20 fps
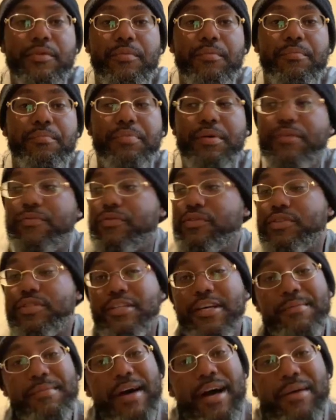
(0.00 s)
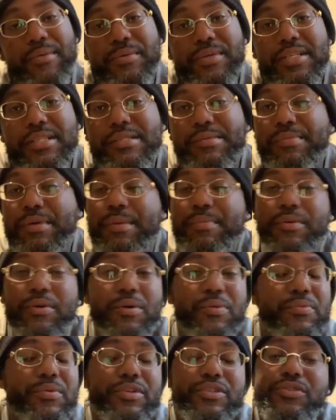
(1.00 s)
But for some odd reason, people
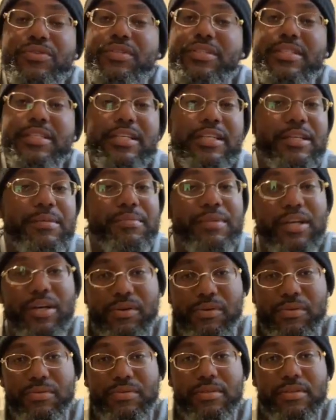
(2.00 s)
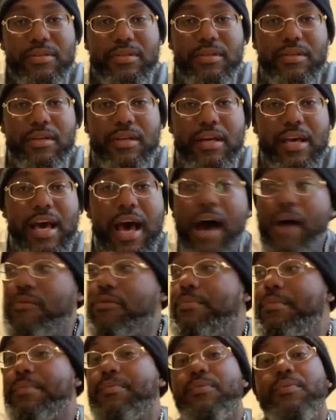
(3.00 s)
don't want you to see them lows. I
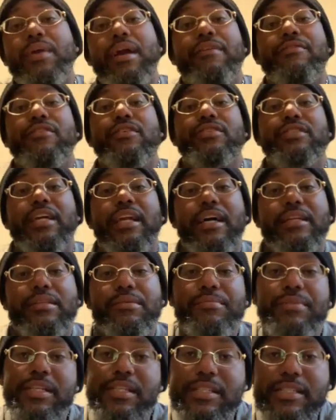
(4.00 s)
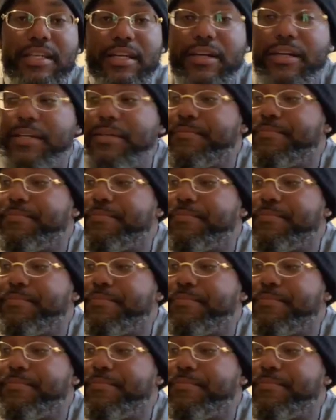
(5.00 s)
remember when I first got out the military,